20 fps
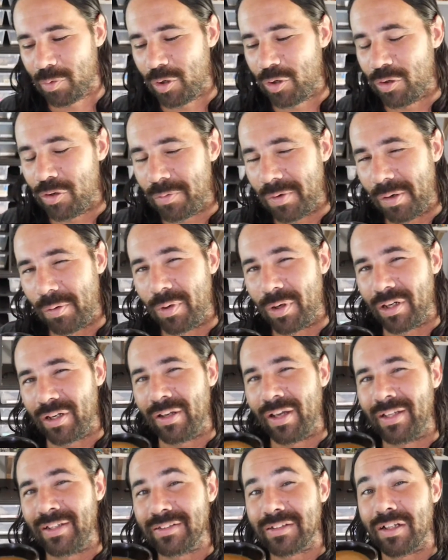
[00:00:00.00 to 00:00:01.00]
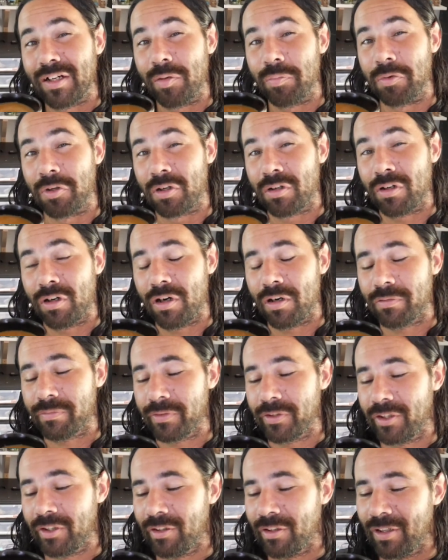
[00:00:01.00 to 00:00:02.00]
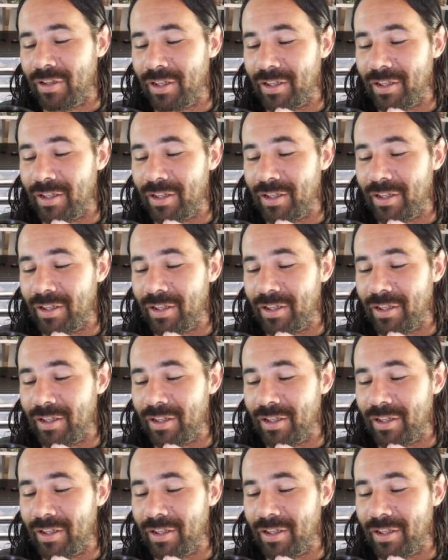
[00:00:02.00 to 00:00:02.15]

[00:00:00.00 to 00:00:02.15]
home I want a nice cup of coffee.